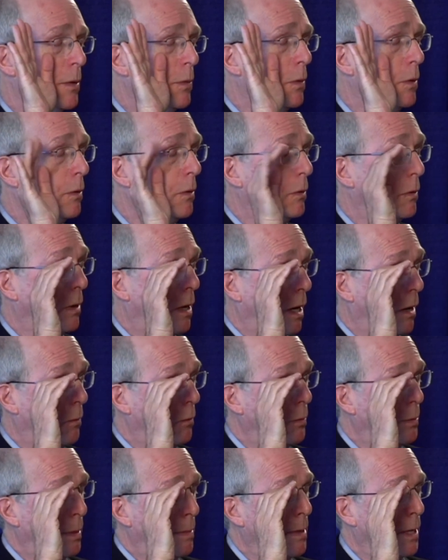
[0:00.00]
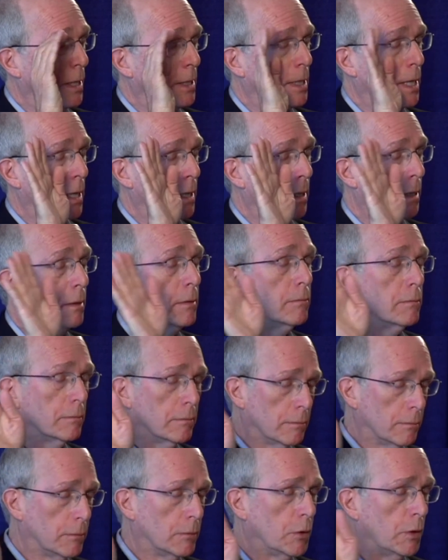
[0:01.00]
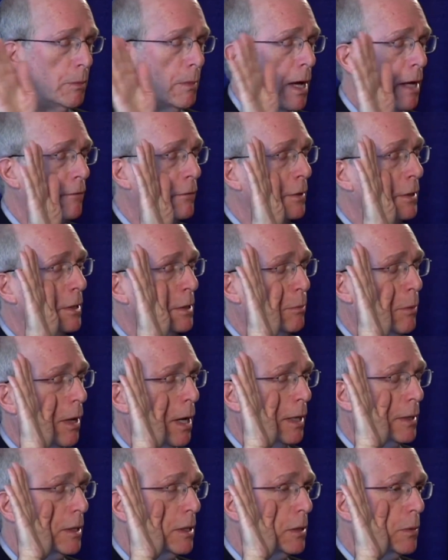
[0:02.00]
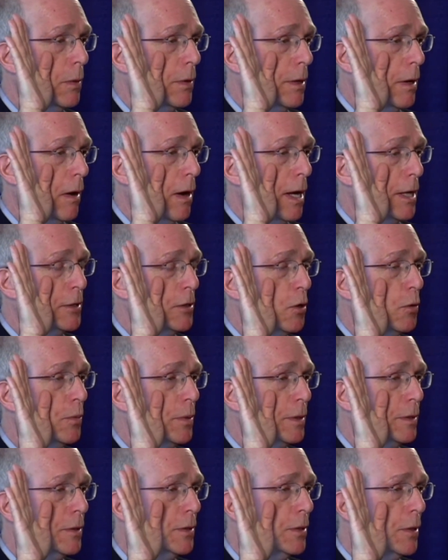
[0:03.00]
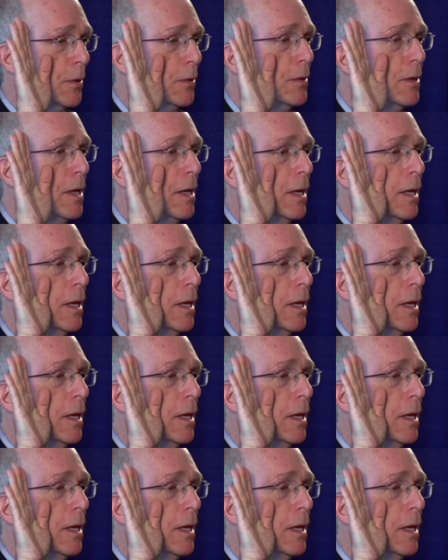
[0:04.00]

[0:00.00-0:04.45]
And we'll be meditating, doing mindfulness practice with our eyes open. So